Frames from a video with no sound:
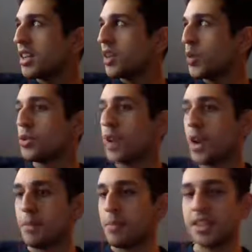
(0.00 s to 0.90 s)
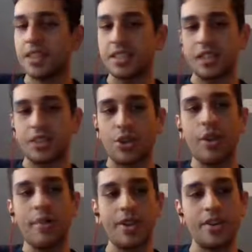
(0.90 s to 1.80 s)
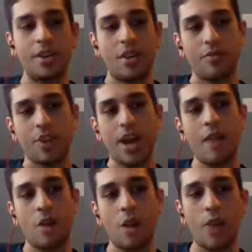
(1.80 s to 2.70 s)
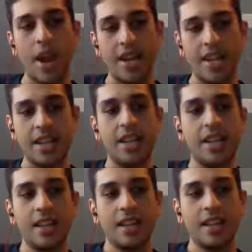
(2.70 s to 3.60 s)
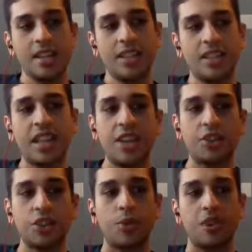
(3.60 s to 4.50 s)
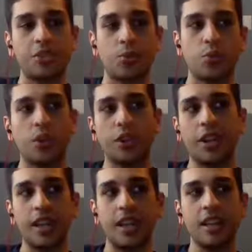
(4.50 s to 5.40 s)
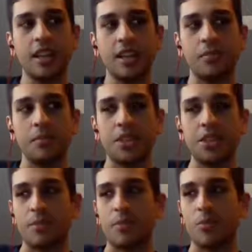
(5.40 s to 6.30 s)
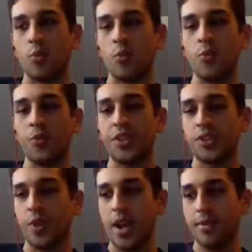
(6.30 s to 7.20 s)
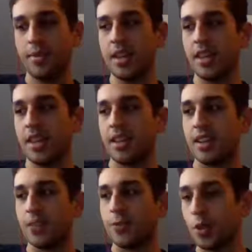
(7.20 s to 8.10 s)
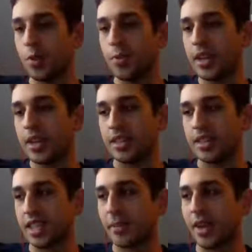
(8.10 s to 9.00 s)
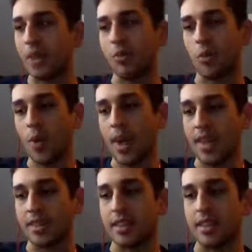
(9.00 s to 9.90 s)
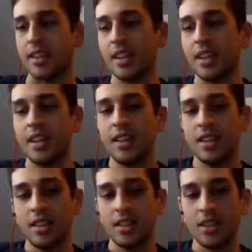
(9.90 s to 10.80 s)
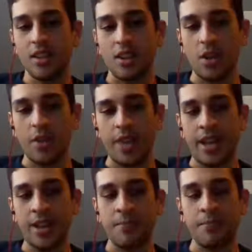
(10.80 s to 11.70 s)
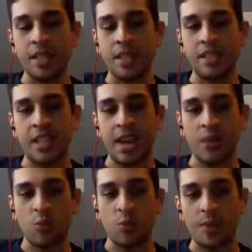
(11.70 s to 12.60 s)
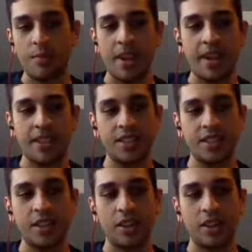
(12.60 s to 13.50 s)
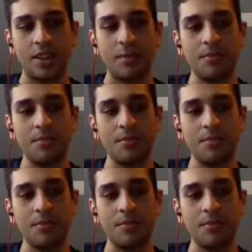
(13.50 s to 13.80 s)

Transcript: when you kind of make these things known about yourself, you're kind of already saying to the rest of the world, like, this is what I think, and if you don't think in the same kind of a way, then that means that we may not necessarily